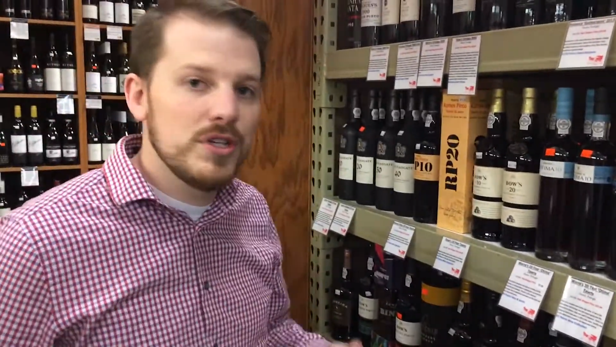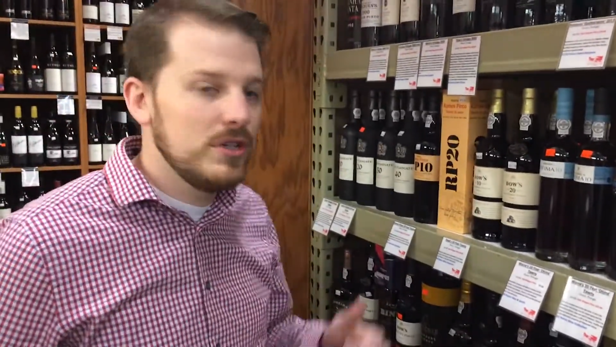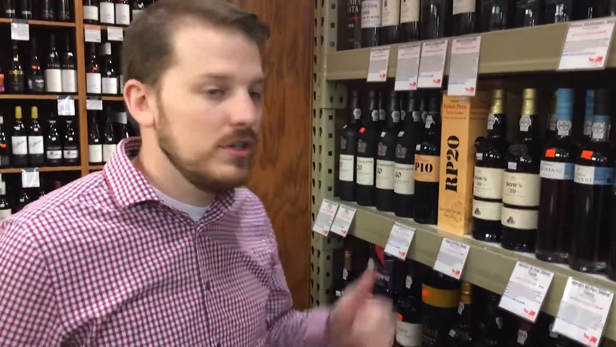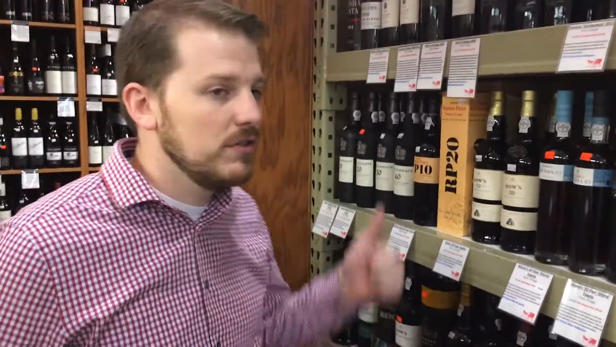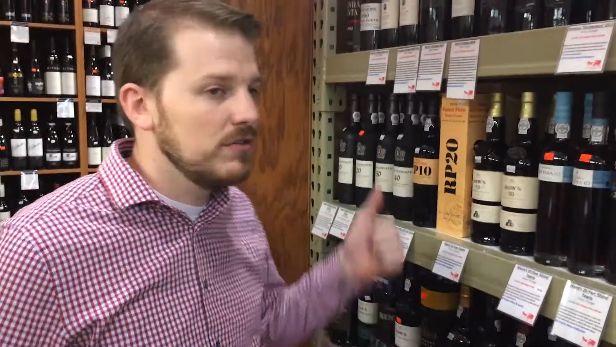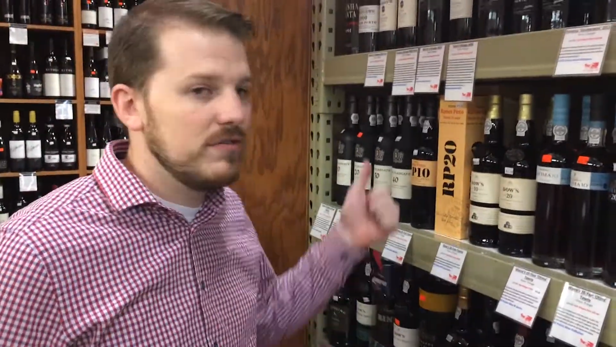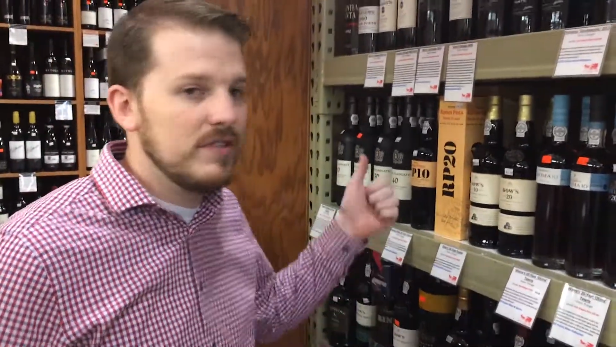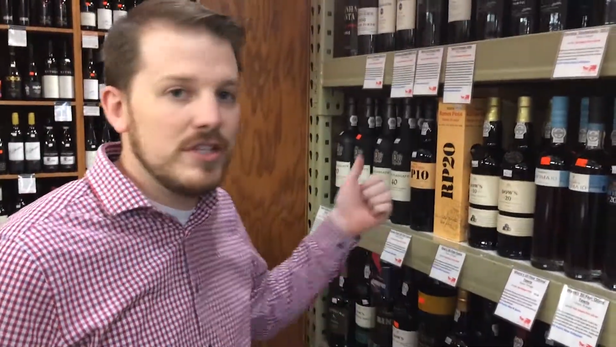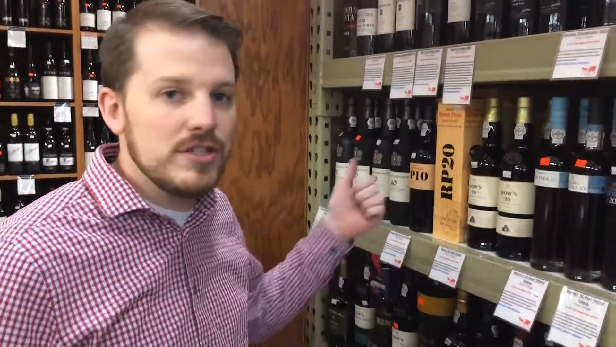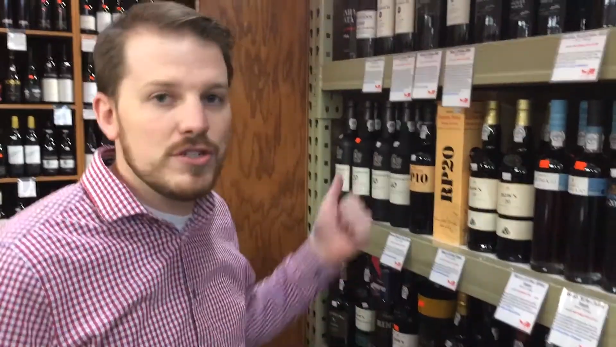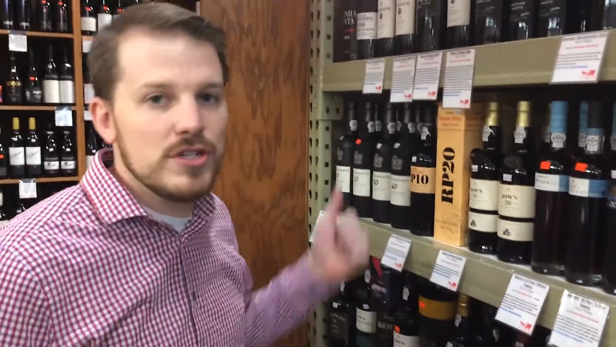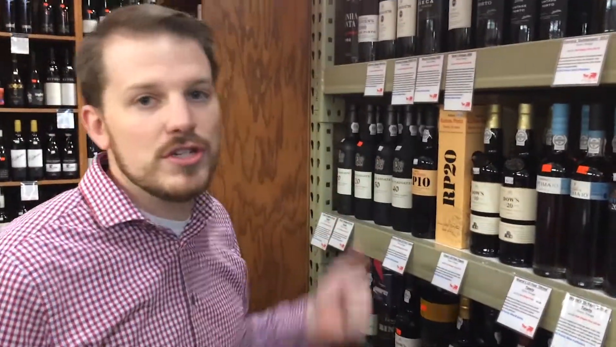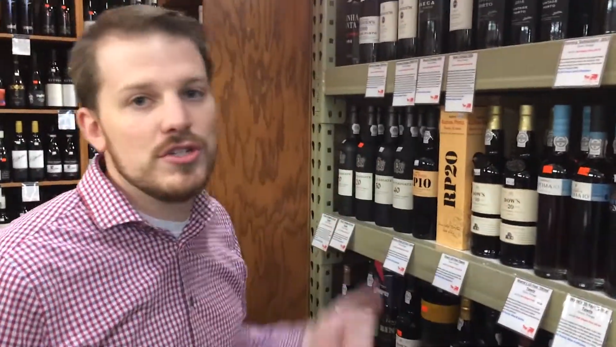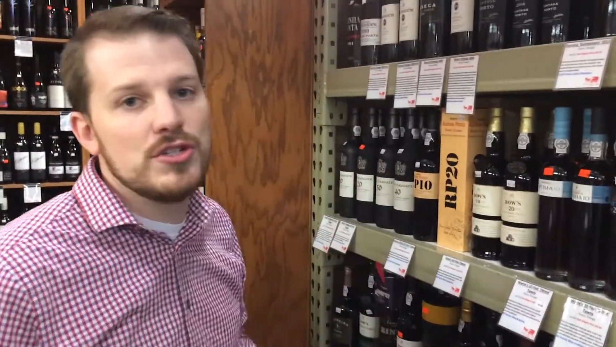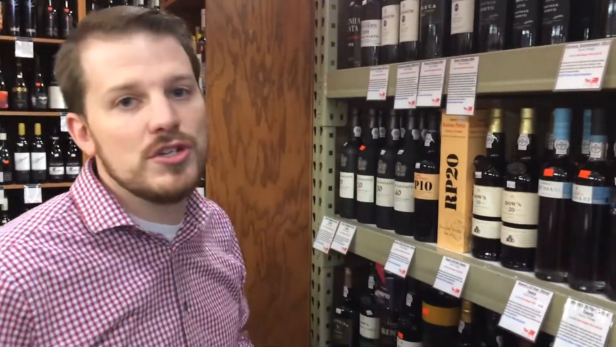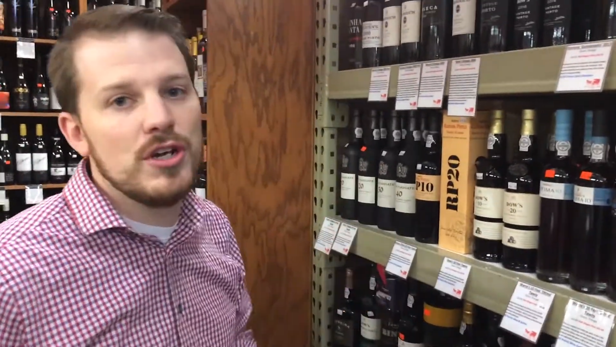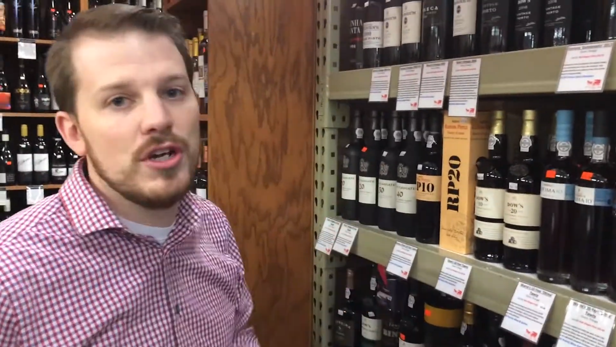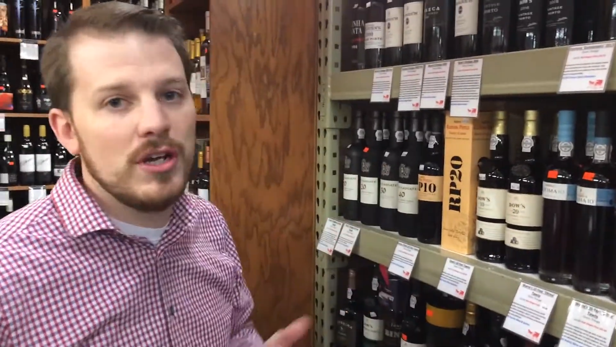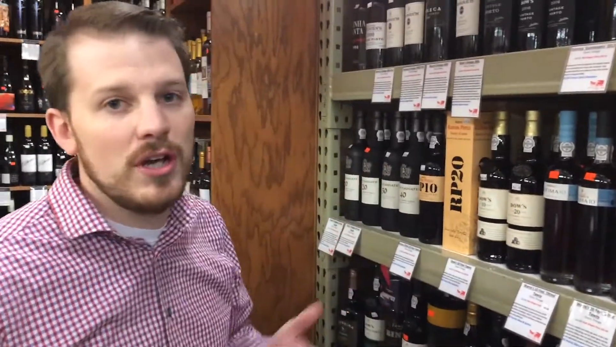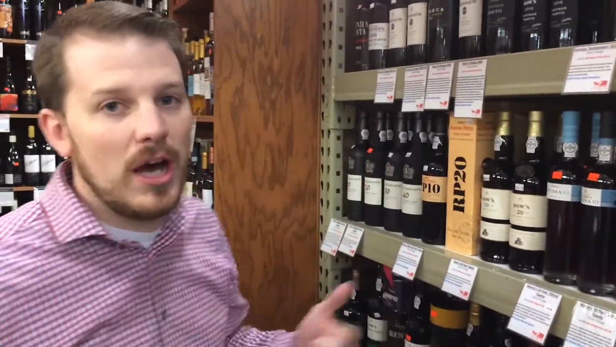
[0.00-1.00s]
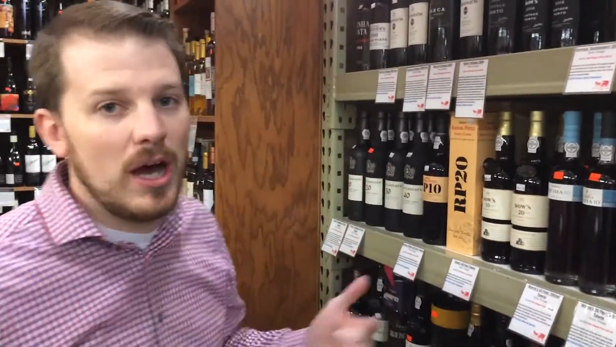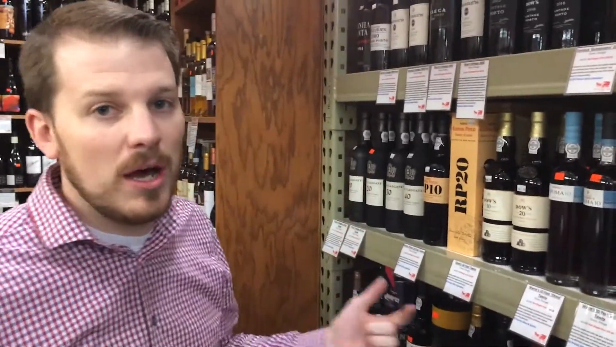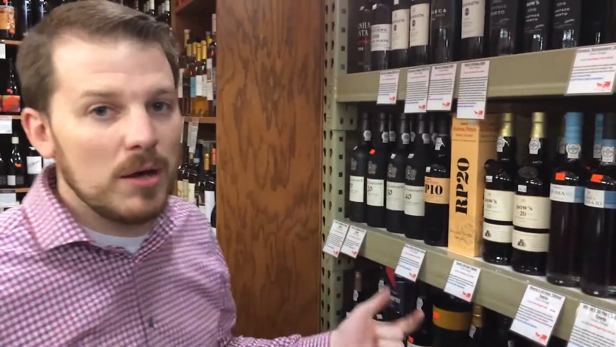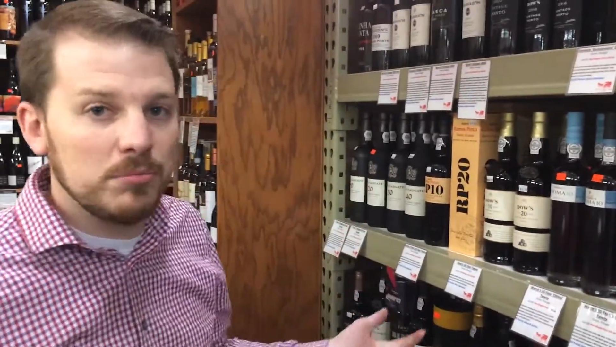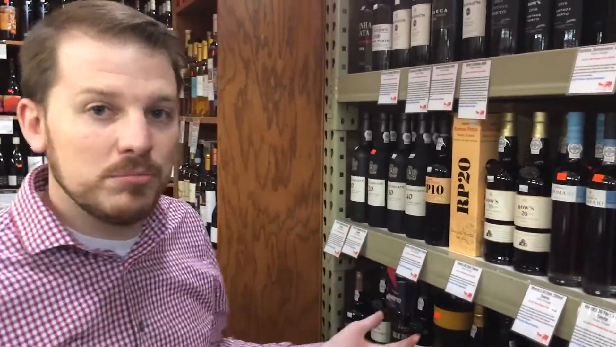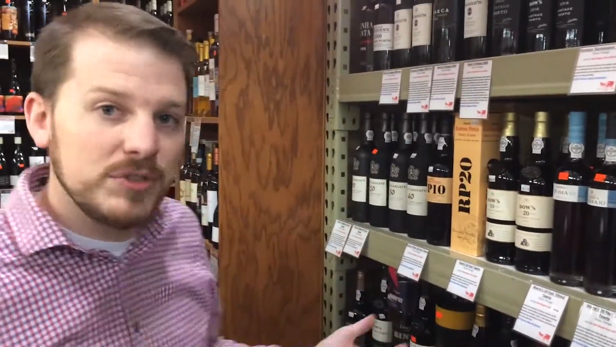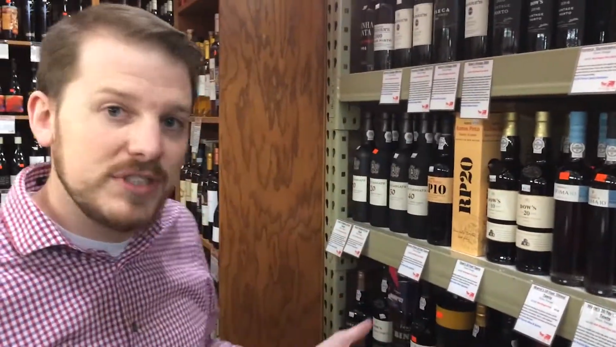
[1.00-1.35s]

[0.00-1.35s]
your vintage um,